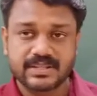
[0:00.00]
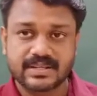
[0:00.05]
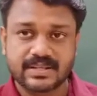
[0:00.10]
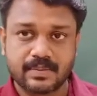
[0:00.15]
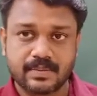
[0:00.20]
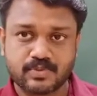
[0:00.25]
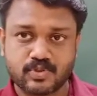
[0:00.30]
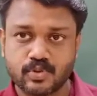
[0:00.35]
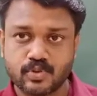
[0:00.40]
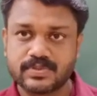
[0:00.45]

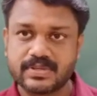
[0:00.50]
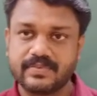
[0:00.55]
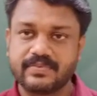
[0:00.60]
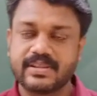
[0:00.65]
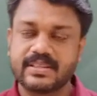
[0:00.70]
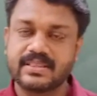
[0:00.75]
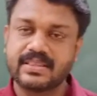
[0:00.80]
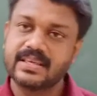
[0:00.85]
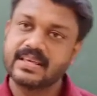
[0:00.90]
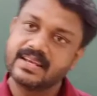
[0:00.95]
absorbs
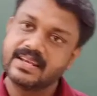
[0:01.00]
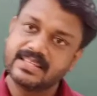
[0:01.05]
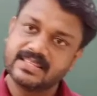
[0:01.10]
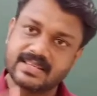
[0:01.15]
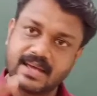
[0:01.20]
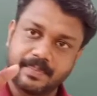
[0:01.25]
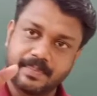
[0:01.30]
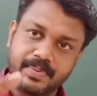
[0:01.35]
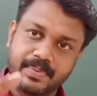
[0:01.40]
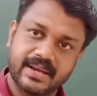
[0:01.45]
everything, it is
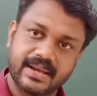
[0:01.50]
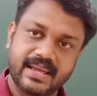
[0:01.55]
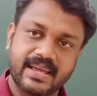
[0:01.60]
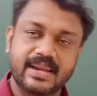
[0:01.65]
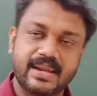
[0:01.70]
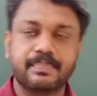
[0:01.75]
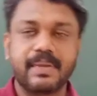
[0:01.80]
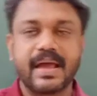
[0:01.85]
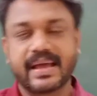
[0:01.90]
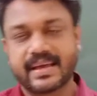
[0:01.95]
appear
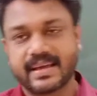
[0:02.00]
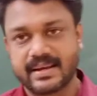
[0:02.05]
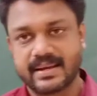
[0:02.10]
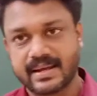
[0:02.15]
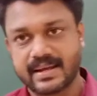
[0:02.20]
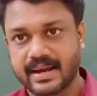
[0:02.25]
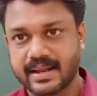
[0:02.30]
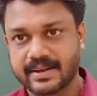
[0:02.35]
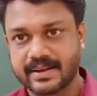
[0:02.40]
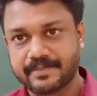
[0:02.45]
in black in
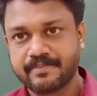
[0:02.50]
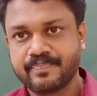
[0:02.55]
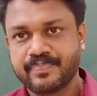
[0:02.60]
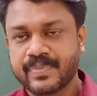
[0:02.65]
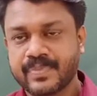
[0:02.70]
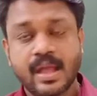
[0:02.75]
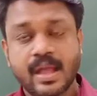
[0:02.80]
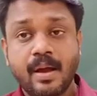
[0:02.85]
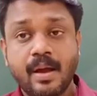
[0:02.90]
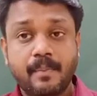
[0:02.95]
color.
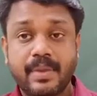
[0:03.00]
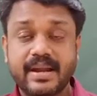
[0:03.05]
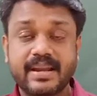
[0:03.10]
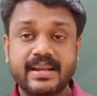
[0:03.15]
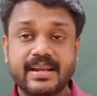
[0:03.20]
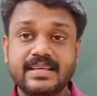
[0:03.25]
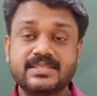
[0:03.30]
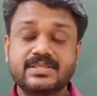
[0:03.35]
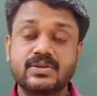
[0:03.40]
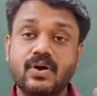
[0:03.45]
But
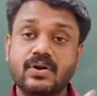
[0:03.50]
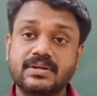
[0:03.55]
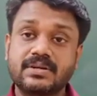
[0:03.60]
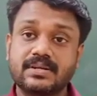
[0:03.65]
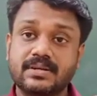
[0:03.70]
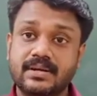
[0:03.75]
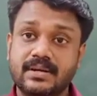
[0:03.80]
it is not